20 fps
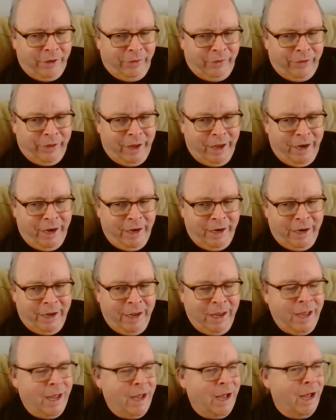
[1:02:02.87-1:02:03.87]
Other than that,
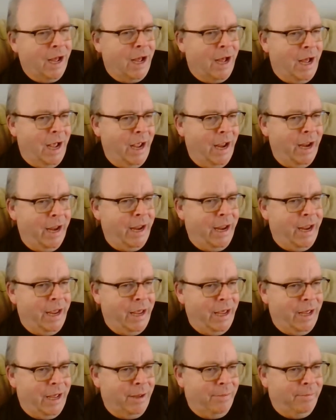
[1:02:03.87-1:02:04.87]
I
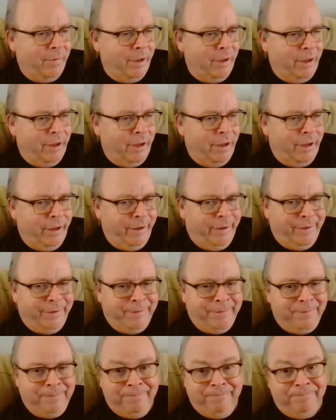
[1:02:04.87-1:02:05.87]
am I